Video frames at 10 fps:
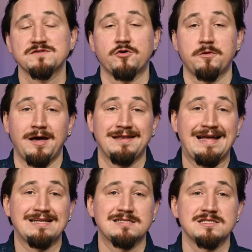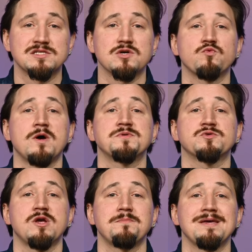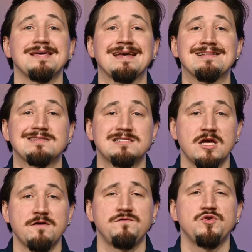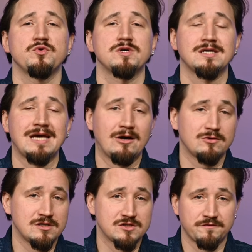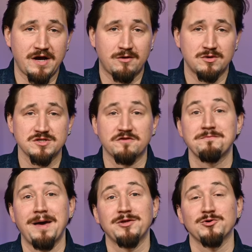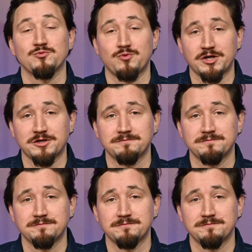for analysis, web scraping can save you countless of hours of manual work.